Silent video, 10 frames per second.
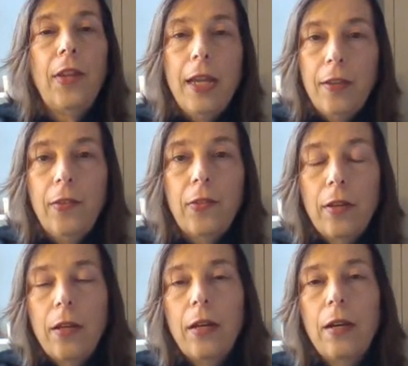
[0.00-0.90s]

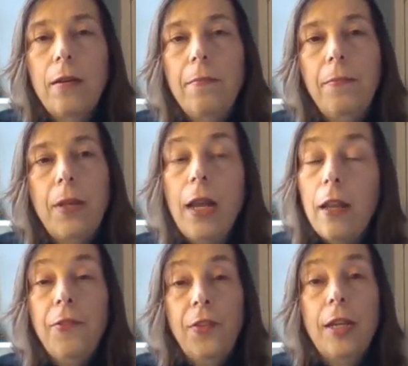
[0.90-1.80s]
SANS. I
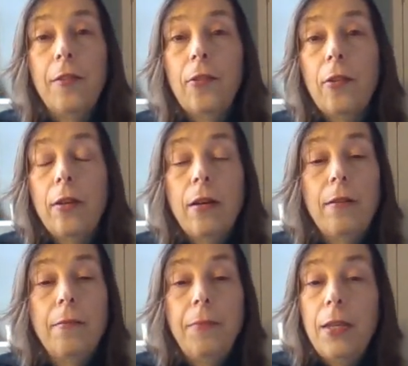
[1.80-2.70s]
love SANS,
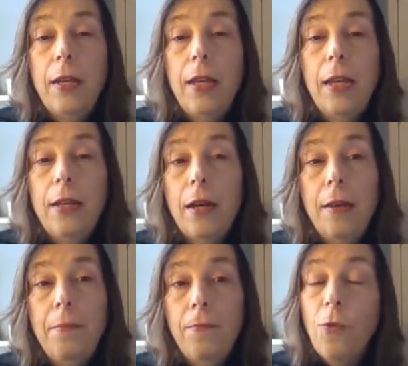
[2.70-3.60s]
and
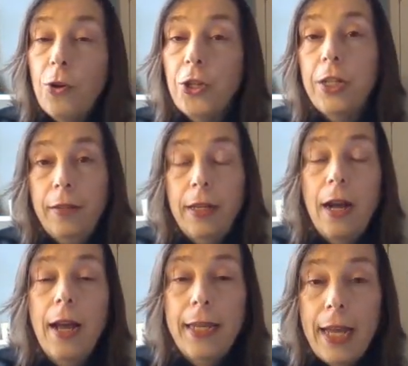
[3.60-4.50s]
I'm fortunate
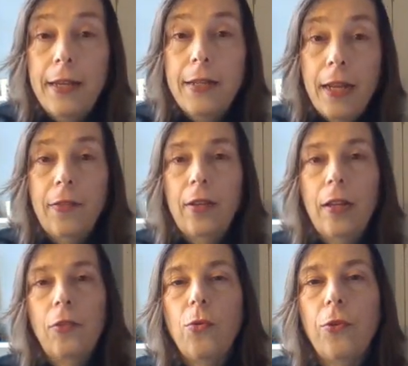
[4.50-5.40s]
that I can take
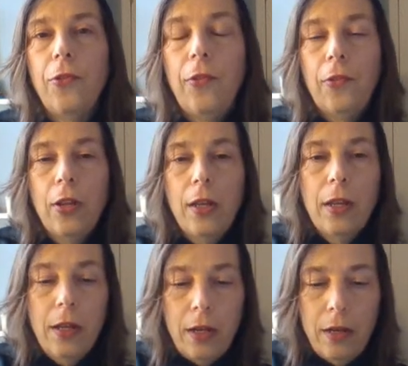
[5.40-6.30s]
SANS courses.
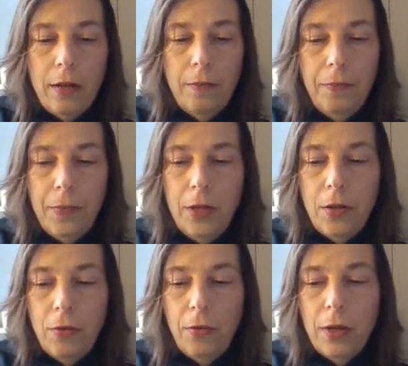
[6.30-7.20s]

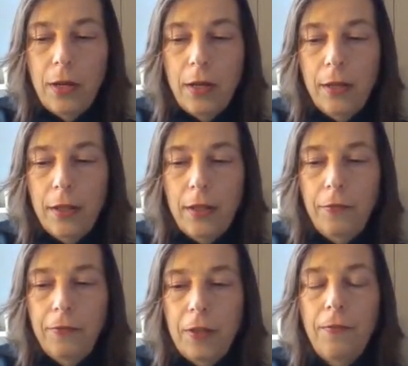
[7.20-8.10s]

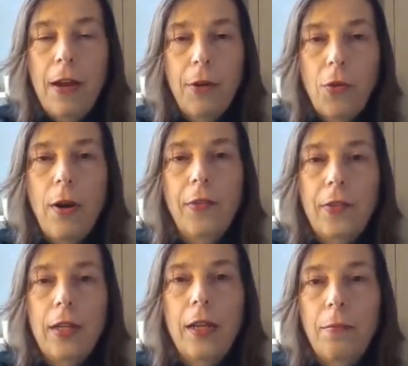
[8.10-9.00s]
If I
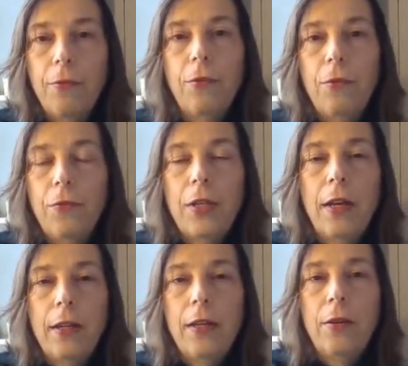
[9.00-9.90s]
request and get approved,
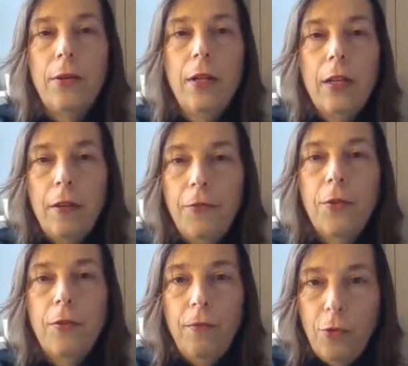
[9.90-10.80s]
if
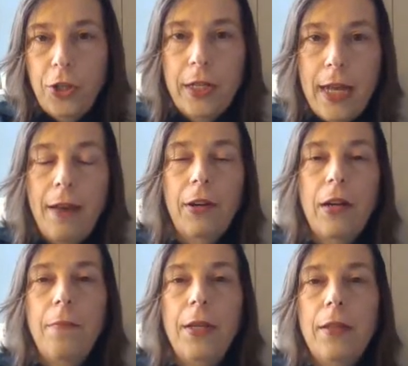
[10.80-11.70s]
you're fortunate to have a
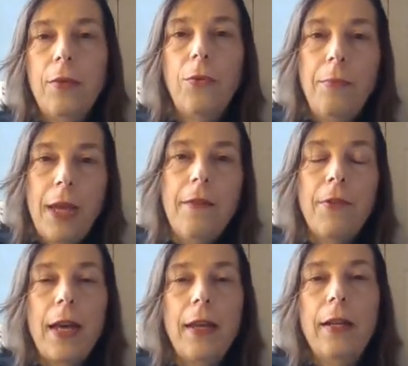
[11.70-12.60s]
company that will pay
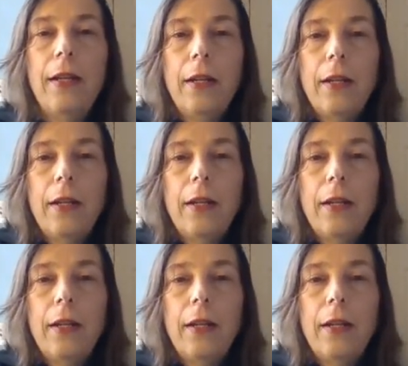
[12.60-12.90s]
for that,